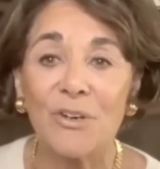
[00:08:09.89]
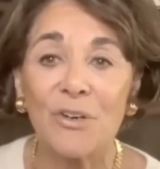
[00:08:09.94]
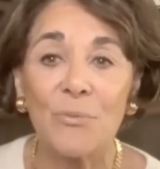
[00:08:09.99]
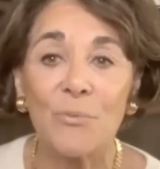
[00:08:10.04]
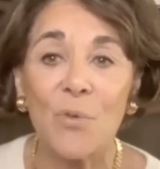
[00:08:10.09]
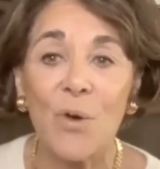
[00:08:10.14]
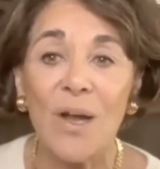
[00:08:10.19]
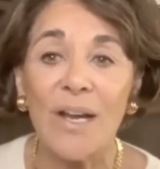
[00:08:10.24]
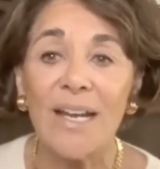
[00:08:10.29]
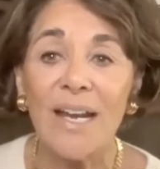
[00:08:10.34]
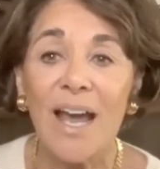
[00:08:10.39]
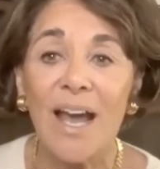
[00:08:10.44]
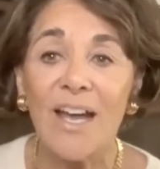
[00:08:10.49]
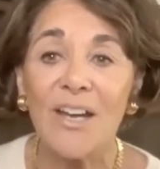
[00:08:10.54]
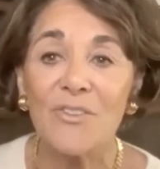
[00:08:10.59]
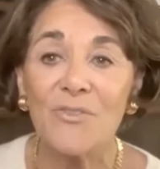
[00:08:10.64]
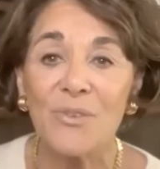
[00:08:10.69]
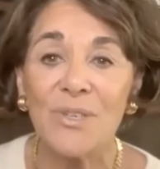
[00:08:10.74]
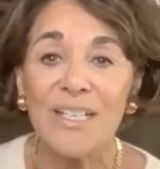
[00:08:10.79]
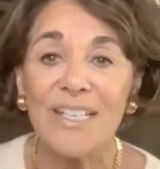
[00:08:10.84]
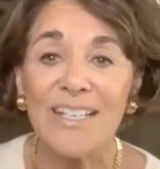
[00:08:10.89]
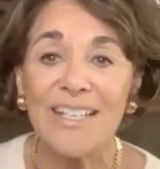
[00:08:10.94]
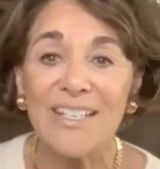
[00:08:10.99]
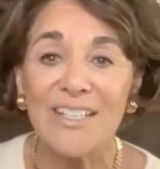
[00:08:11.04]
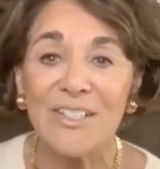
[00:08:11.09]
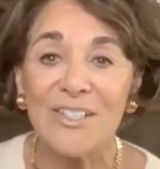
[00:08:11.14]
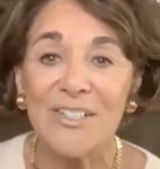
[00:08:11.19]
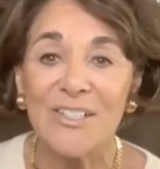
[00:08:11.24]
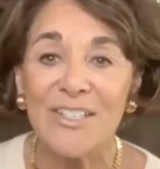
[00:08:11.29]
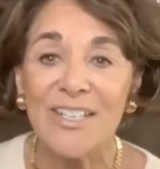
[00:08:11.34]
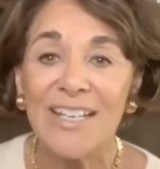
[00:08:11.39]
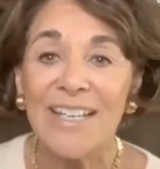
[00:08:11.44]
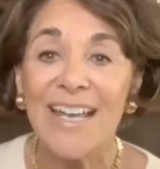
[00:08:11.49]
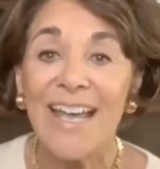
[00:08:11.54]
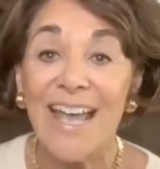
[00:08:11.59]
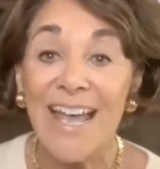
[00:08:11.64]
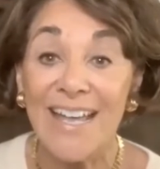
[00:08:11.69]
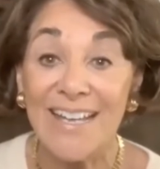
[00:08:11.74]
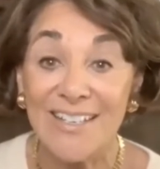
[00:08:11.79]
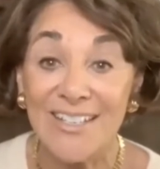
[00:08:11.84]
100 years
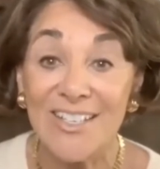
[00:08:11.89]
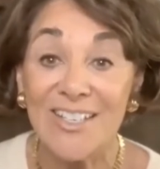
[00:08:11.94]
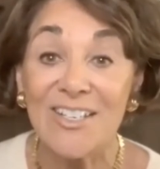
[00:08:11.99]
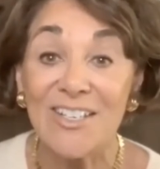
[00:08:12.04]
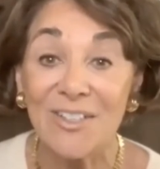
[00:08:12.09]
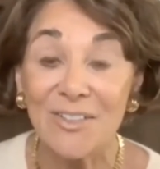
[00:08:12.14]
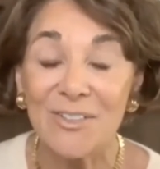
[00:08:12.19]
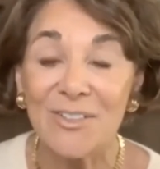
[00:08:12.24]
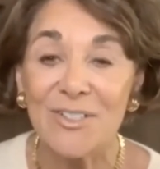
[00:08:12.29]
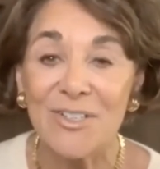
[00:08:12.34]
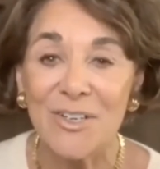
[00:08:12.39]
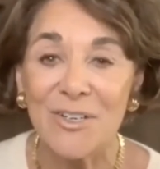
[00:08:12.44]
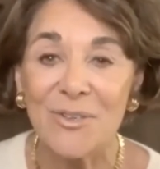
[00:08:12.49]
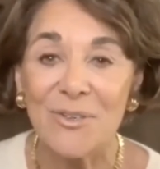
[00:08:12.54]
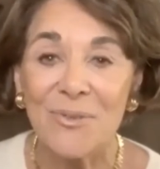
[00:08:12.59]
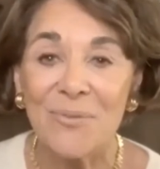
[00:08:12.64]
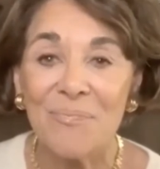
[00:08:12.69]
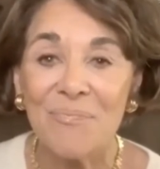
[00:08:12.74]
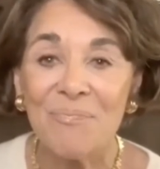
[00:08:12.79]
and still do.